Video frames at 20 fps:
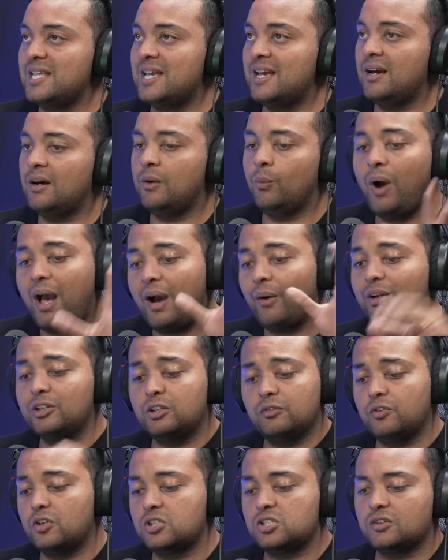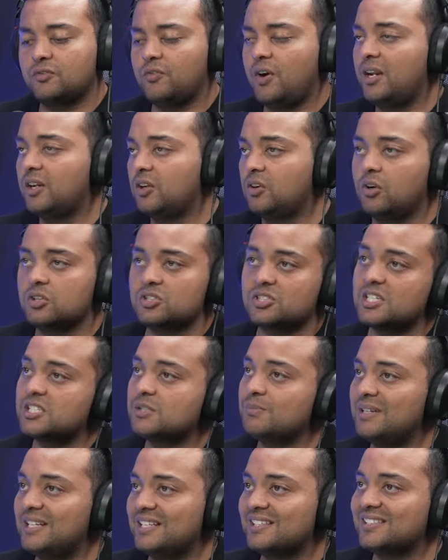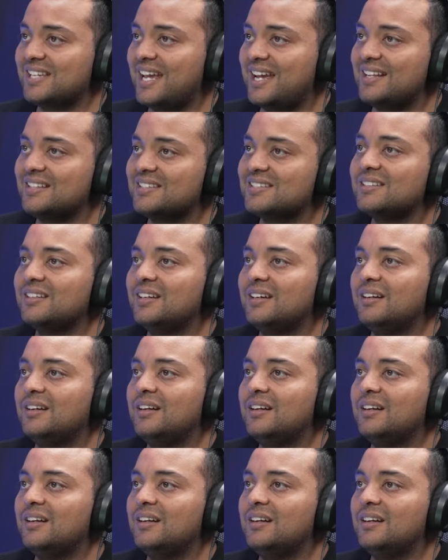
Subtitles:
there. Wow, I diversified across this many states.